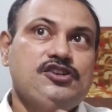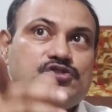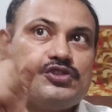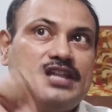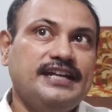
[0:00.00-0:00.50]

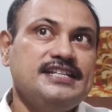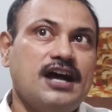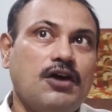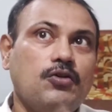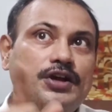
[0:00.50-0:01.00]
So that is
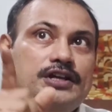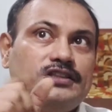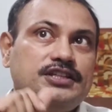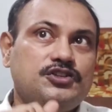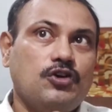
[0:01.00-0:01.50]
how
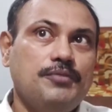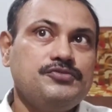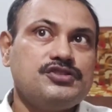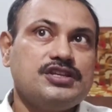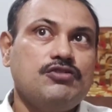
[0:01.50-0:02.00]
the
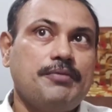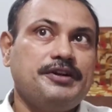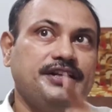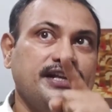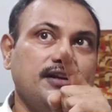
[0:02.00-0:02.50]
terms you have
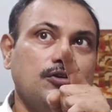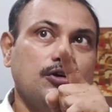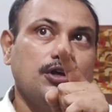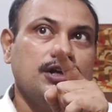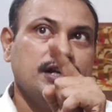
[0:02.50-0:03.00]

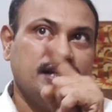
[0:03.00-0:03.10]
written